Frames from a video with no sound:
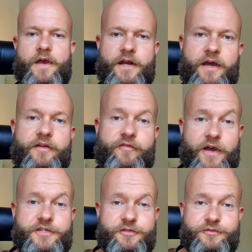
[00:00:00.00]
And I
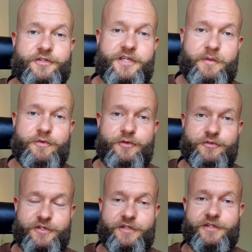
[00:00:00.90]
advise you to keep
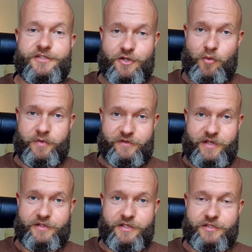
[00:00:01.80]
using these coping
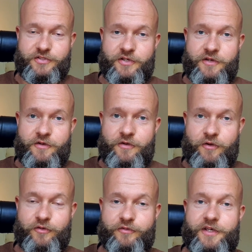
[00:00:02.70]
techniques
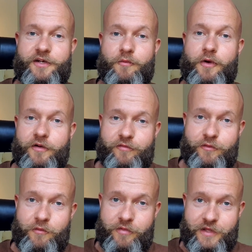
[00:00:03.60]
until either one
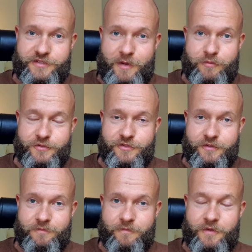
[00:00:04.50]
of two things happens.
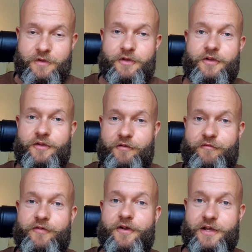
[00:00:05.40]
The
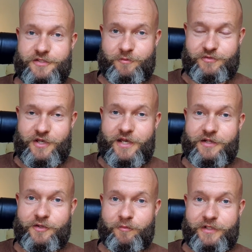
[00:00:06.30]
fear has
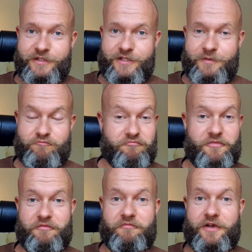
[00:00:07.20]
subsided completely
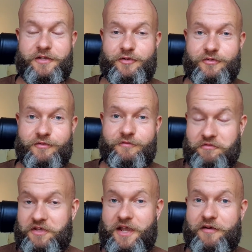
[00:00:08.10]
and you're
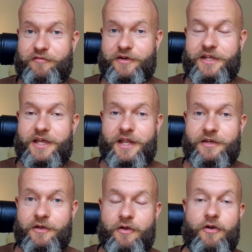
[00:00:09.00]
carefree
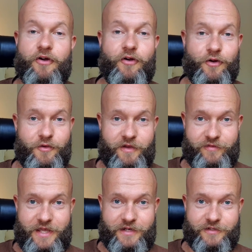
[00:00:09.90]
again, or you
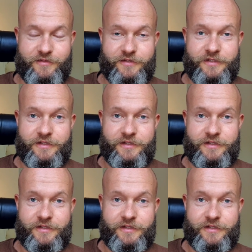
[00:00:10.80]
have landed.